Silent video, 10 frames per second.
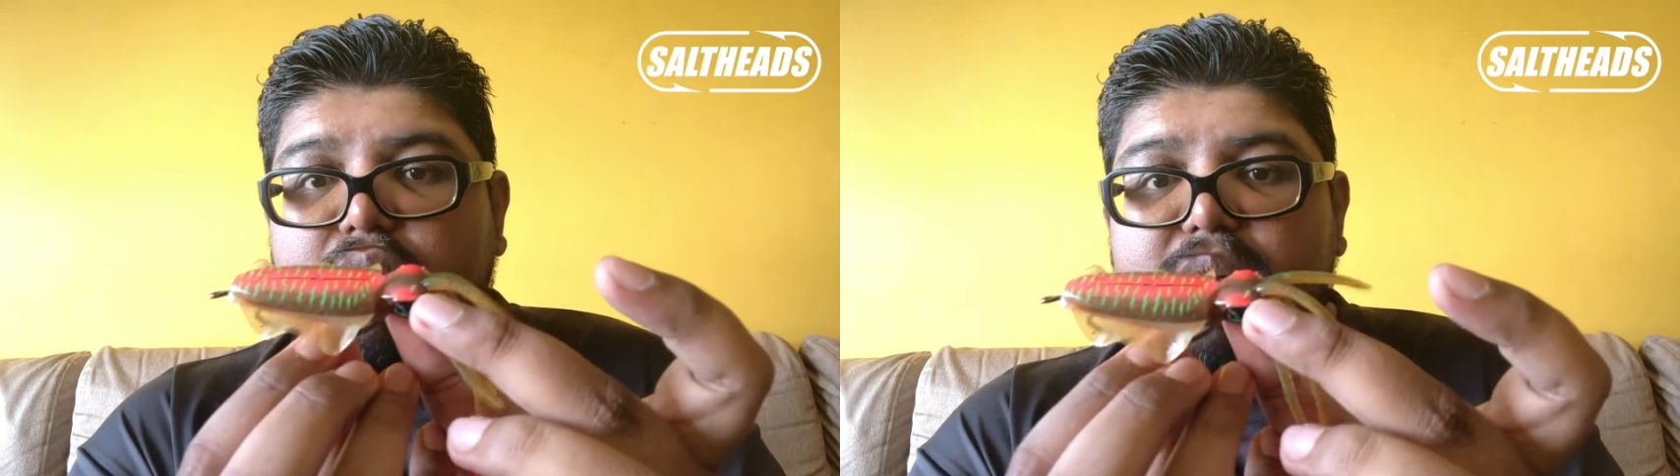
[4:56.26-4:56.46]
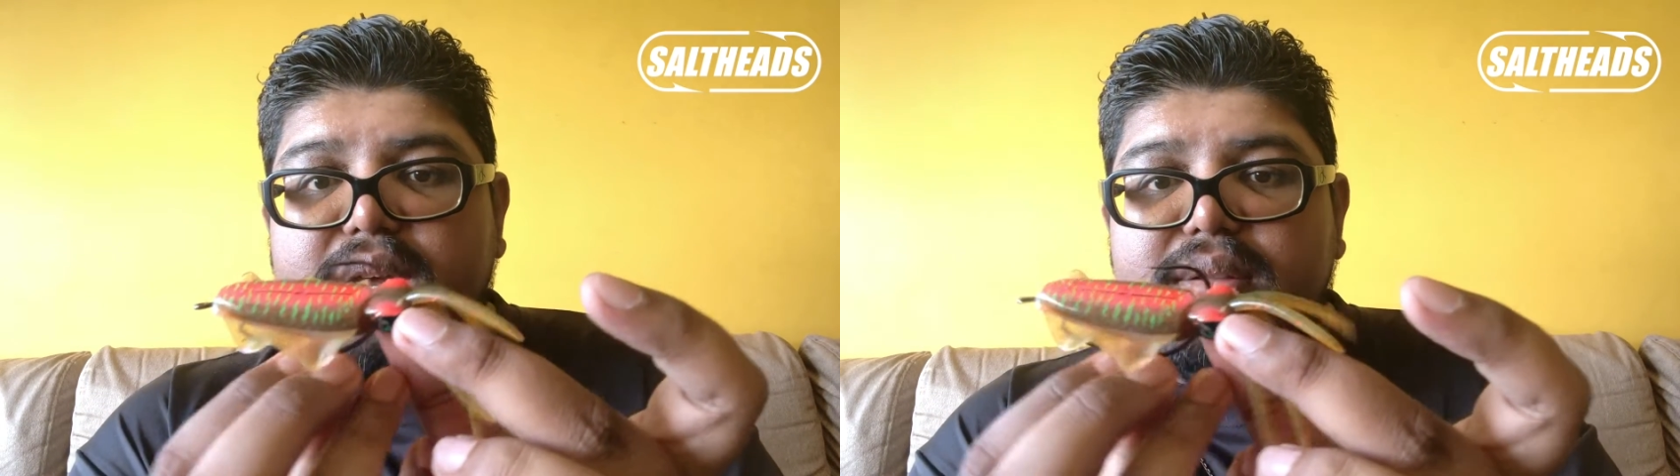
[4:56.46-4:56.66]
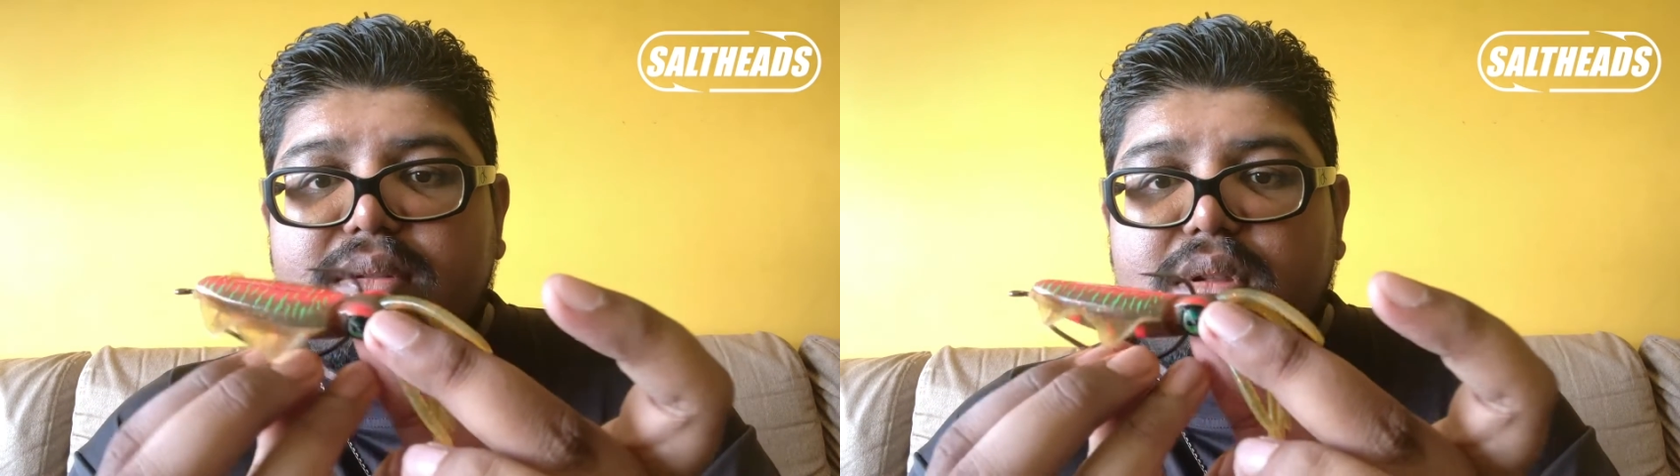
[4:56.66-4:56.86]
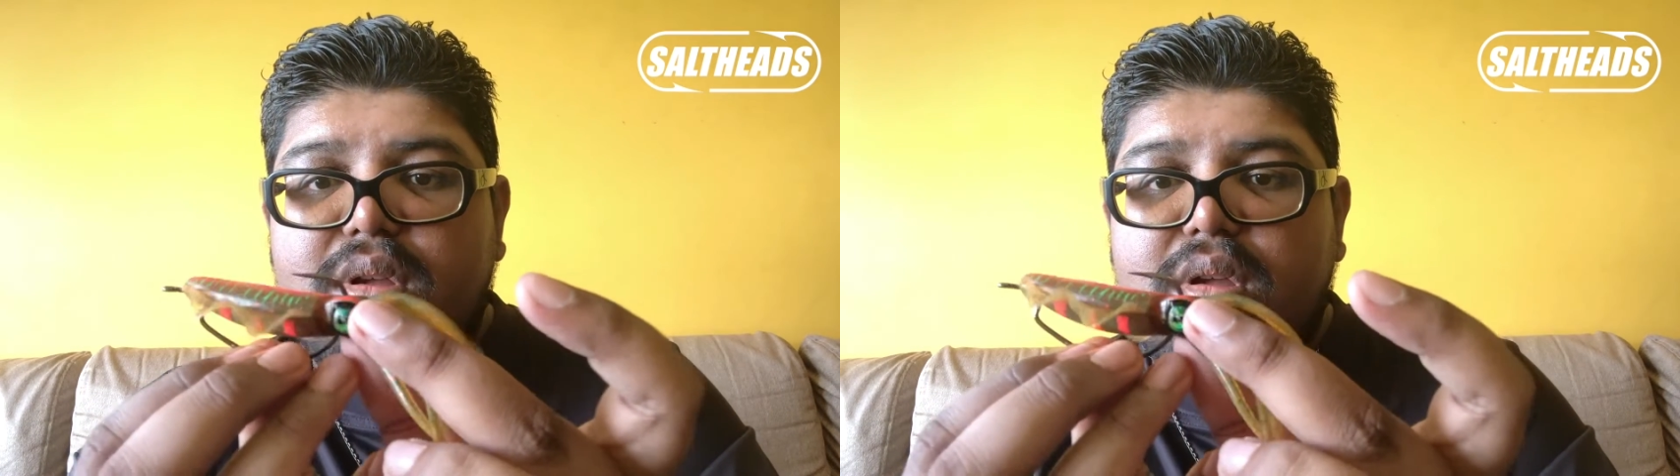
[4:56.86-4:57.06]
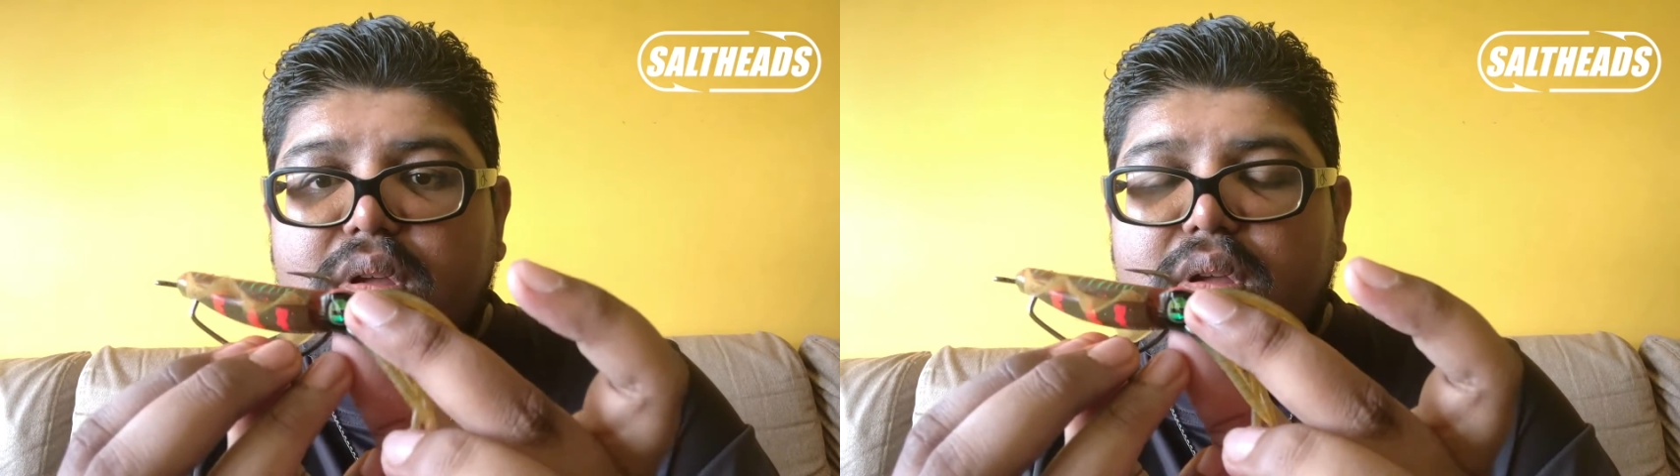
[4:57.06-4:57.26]
Okay,
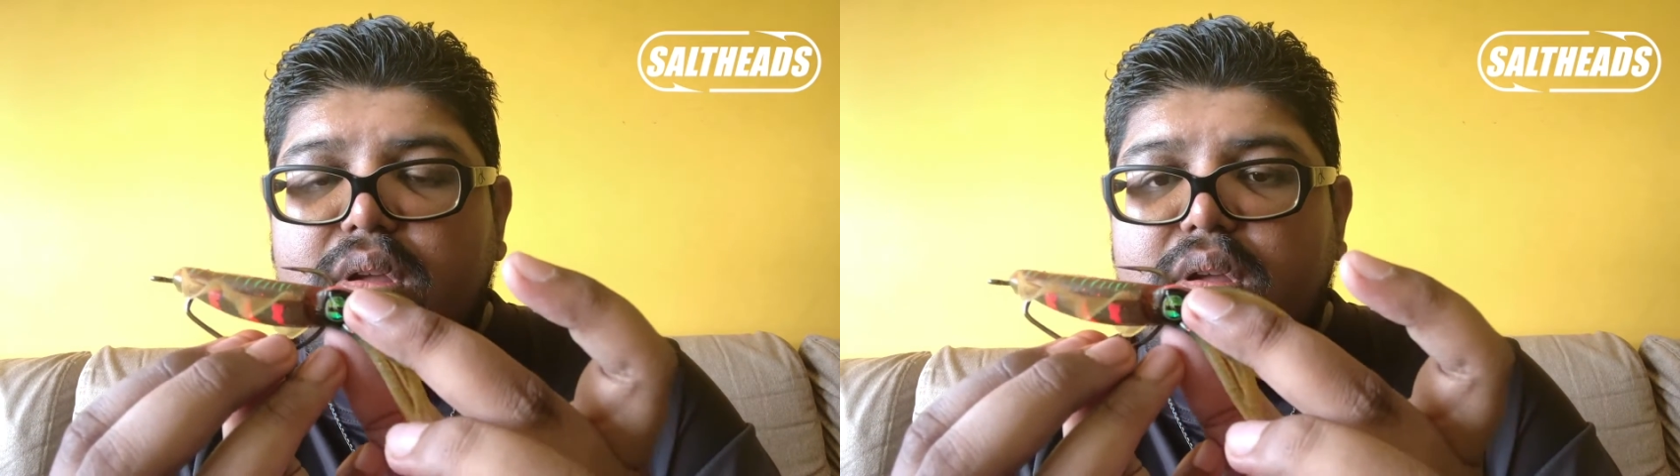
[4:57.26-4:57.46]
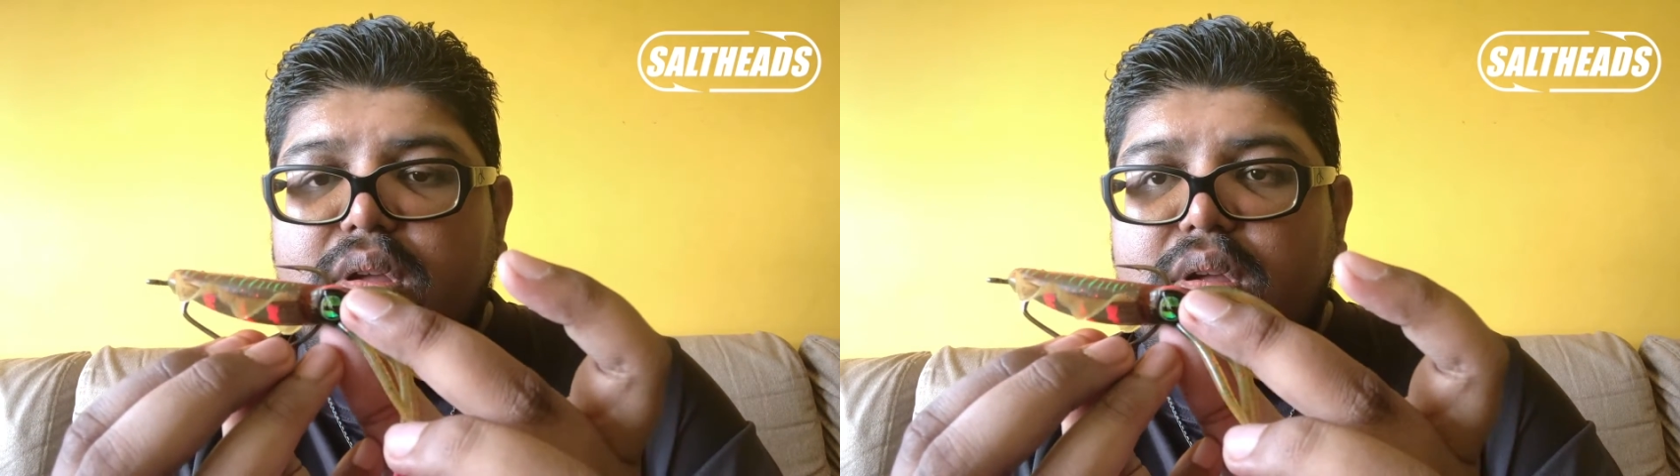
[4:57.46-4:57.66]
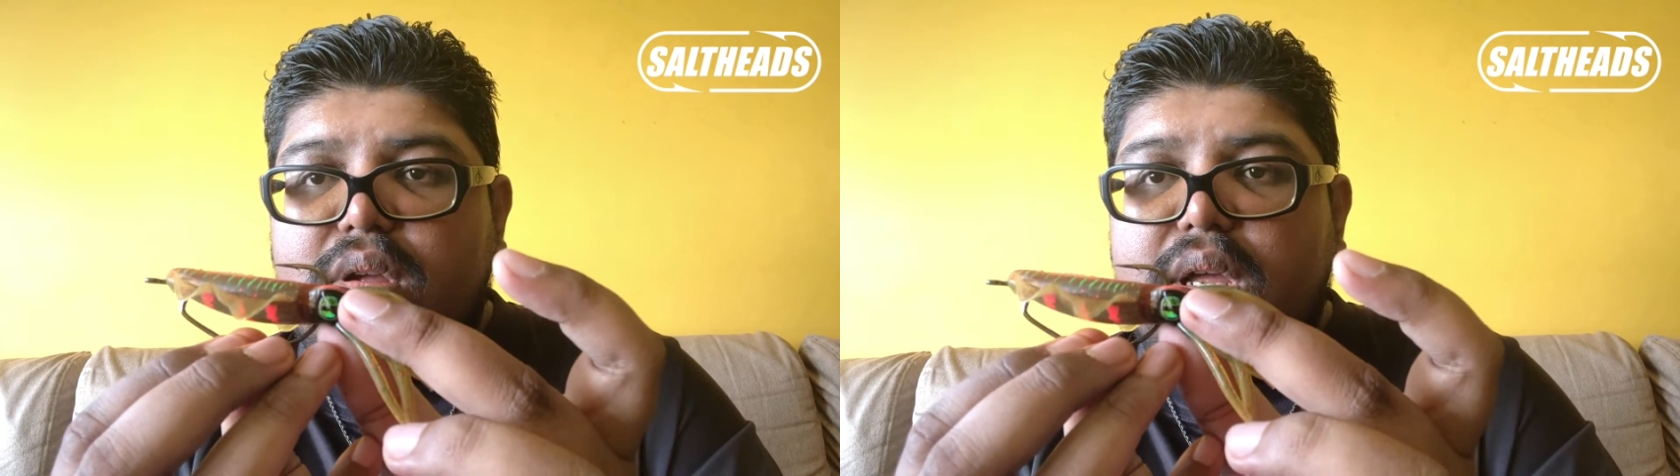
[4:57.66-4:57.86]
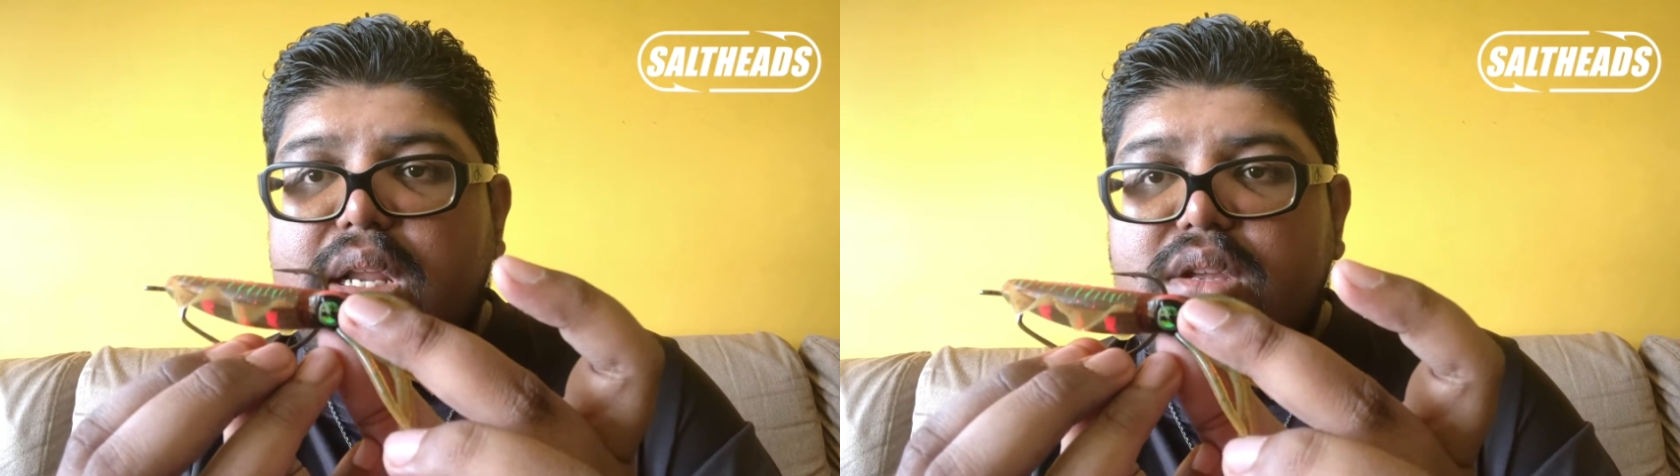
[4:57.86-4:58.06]
and